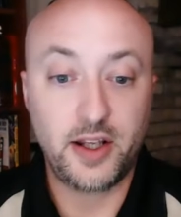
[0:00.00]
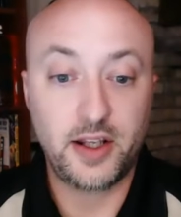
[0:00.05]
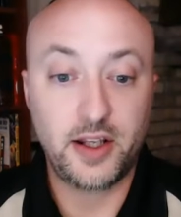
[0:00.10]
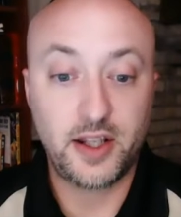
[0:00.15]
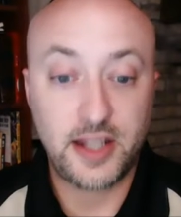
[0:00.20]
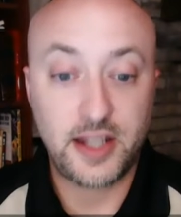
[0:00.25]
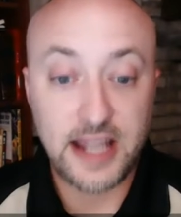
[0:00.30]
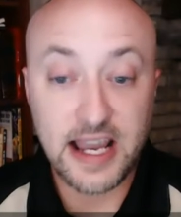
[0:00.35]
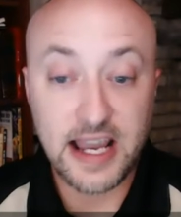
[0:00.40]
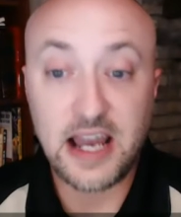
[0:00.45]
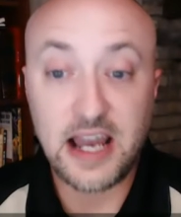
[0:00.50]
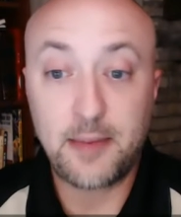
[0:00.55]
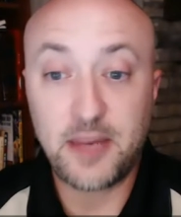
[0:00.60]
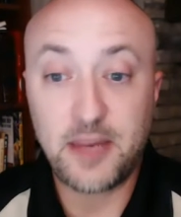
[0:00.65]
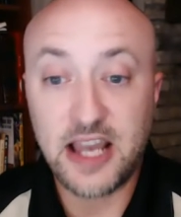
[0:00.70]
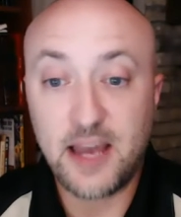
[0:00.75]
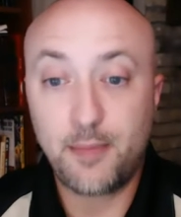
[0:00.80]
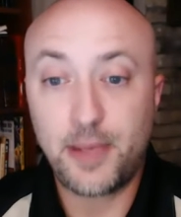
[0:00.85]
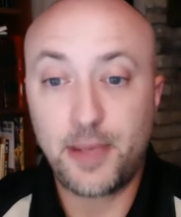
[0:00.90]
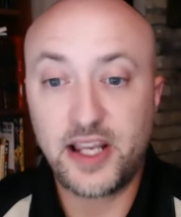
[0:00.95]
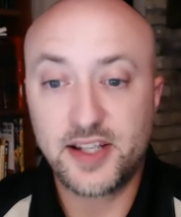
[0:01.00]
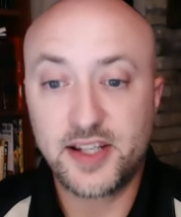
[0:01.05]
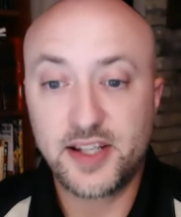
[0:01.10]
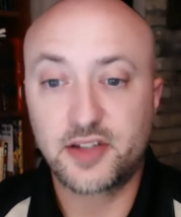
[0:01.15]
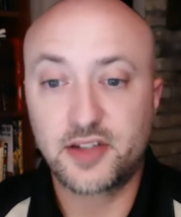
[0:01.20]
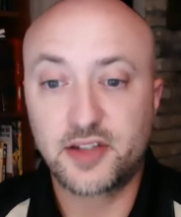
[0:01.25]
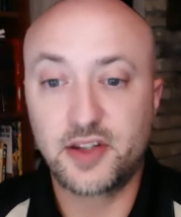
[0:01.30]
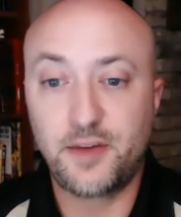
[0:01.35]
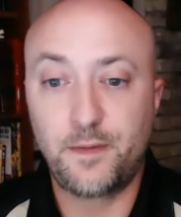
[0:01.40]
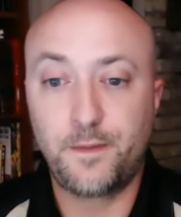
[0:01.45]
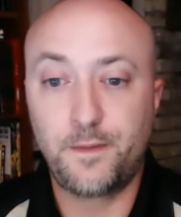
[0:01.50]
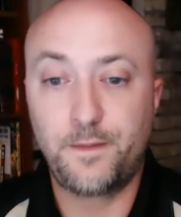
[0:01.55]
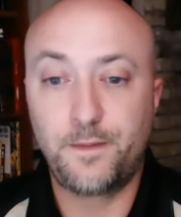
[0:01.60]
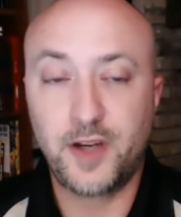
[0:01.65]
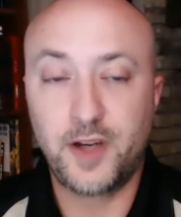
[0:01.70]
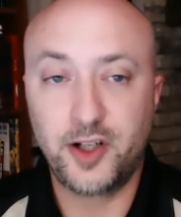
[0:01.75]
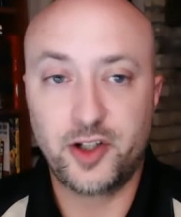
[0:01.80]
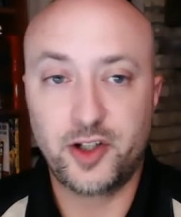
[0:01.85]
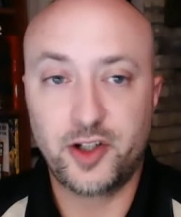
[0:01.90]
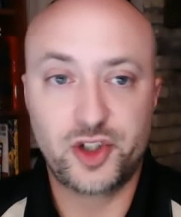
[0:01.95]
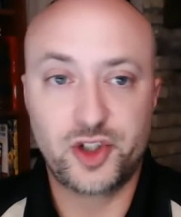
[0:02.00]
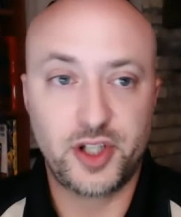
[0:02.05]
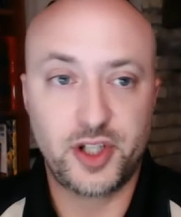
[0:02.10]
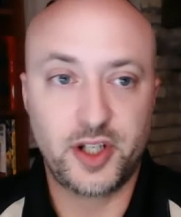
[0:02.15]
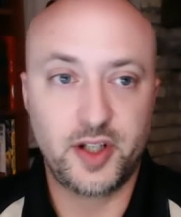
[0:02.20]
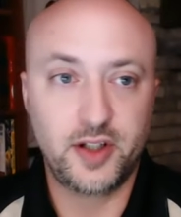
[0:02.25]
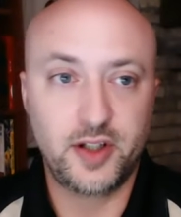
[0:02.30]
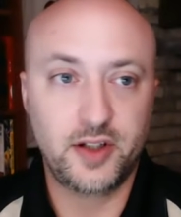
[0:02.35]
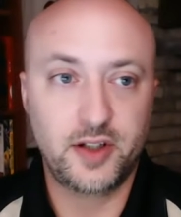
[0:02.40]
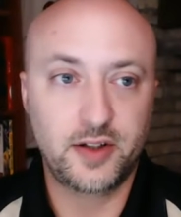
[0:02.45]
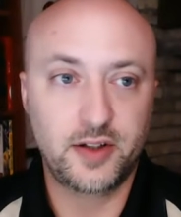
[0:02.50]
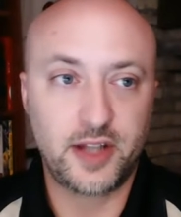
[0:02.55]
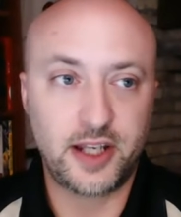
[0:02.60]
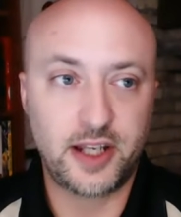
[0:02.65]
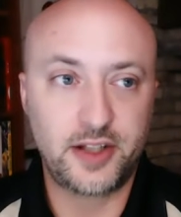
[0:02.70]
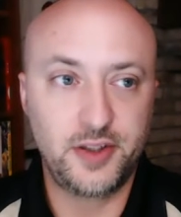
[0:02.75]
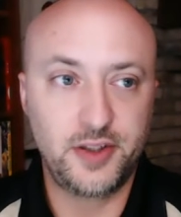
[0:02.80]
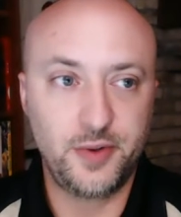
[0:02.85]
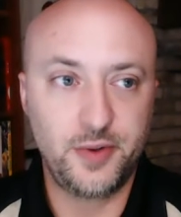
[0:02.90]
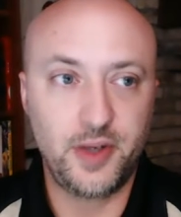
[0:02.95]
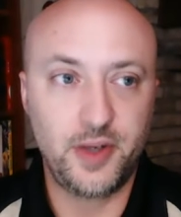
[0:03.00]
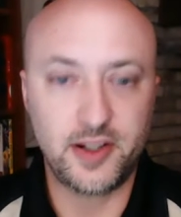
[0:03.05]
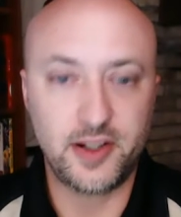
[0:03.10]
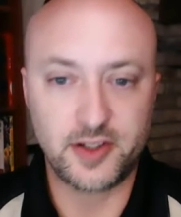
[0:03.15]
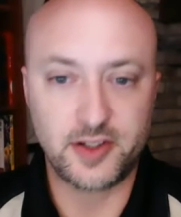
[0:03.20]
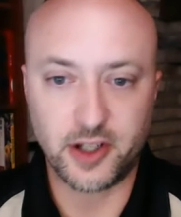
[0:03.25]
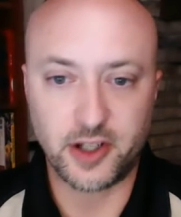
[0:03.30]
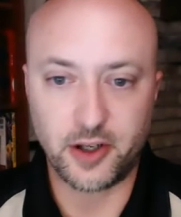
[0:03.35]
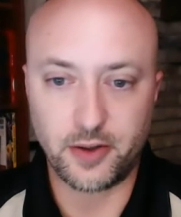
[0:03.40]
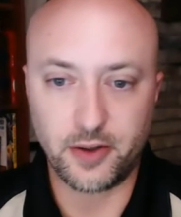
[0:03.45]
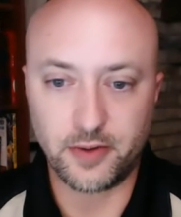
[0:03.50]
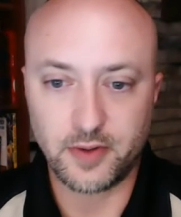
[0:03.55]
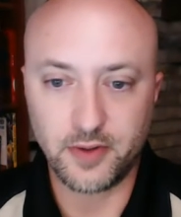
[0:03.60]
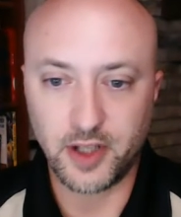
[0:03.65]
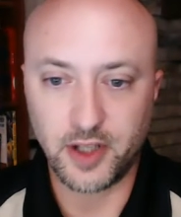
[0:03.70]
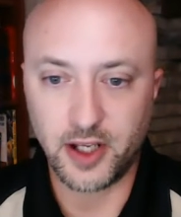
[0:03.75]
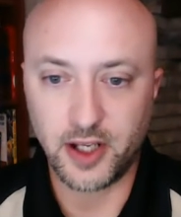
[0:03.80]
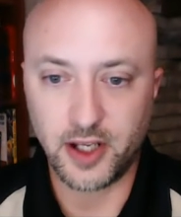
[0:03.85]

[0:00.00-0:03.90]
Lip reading: yeah, I mean, I basically finished it like 2 days ago. Yeah.